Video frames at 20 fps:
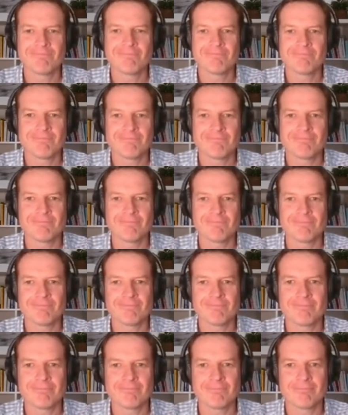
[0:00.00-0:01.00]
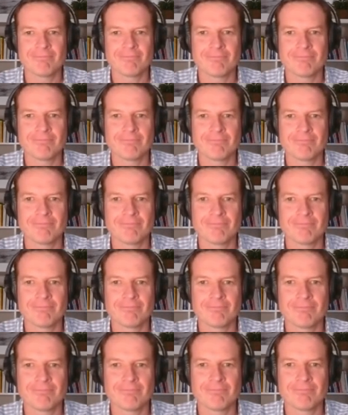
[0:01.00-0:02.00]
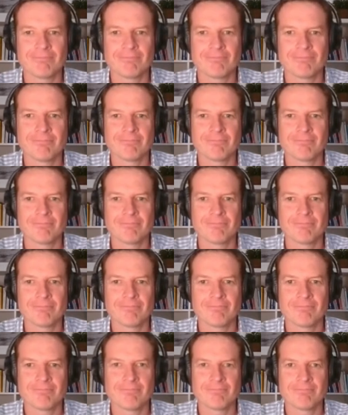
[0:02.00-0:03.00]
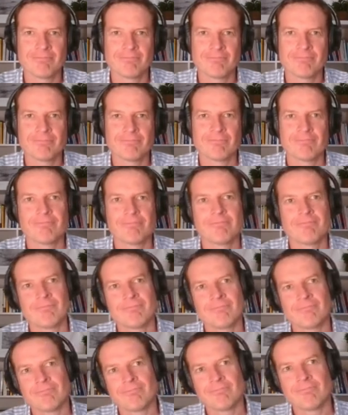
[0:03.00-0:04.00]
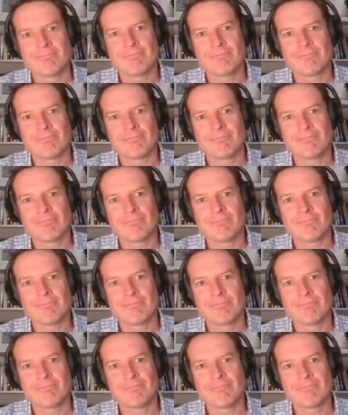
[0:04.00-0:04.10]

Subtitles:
(silent)